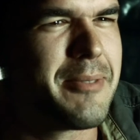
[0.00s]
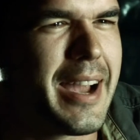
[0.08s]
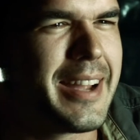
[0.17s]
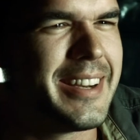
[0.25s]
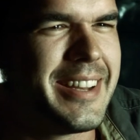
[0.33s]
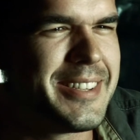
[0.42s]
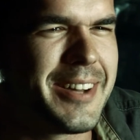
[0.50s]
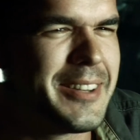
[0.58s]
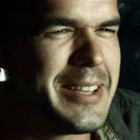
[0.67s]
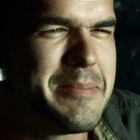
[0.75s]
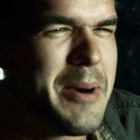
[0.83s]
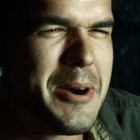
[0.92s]
right? And he's
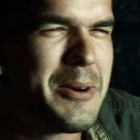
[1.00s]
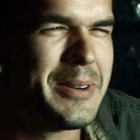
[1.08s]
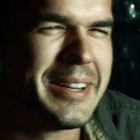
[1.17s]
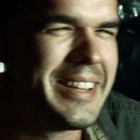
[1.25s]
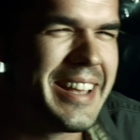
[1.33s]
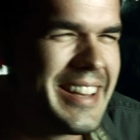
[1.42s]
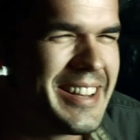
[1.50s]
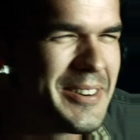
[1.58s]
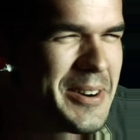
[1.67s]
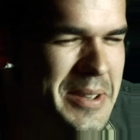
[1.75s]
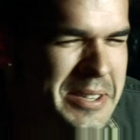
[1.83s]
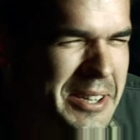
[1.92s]
all emo and you
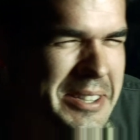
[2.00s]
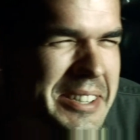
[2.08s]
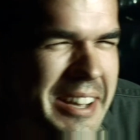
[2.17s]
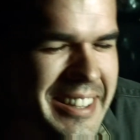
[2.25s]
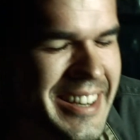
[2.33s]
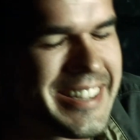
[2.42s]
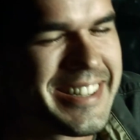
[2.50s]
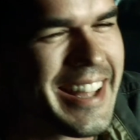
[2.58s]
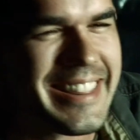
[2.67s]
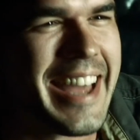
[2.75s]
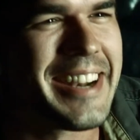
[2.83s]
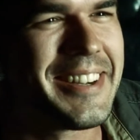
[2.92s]
know, and he's all sullen. It's
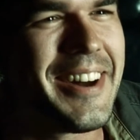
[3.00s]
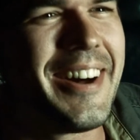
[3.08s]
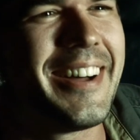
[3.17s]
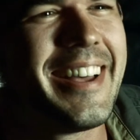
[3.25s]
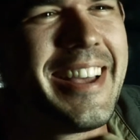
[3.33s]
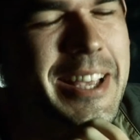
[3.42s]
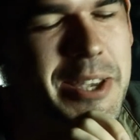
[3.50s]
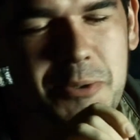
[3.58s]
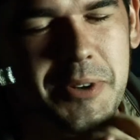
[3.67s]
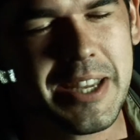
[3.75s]
not that at all. You